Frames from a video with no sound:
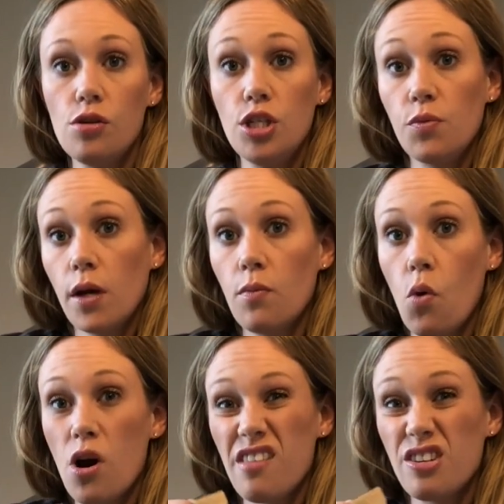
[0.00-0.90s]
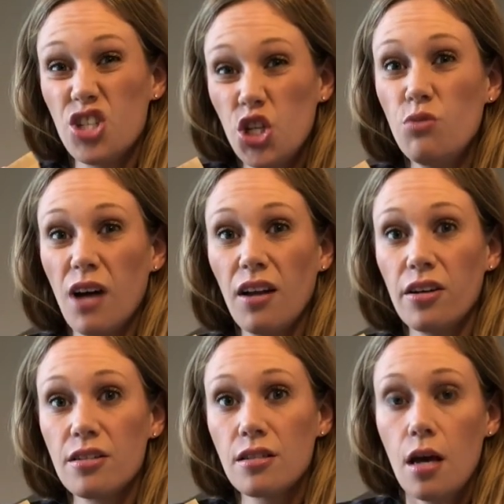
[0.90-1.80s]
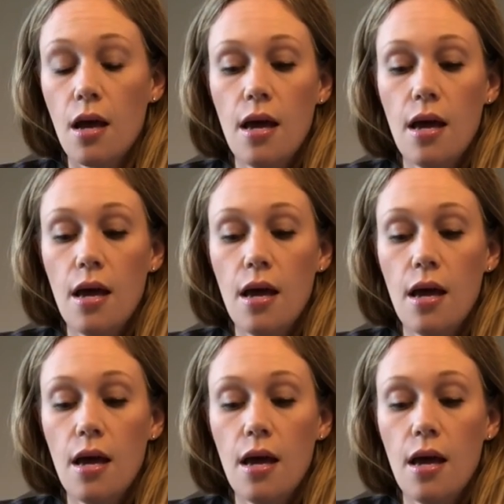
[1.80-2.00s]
you need to make more. They're $2.